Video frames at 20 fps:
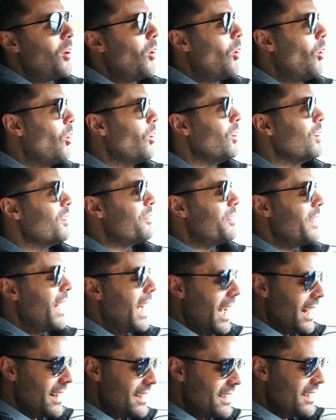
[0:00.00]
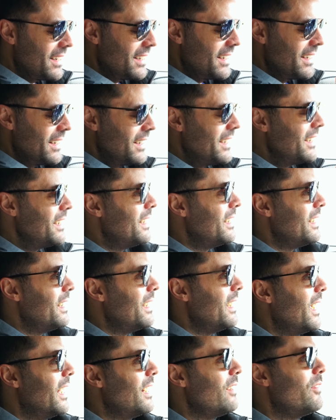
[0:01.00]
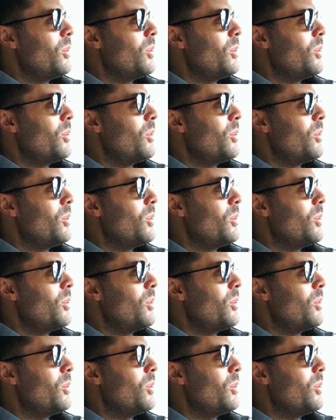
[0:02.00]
all of that. And if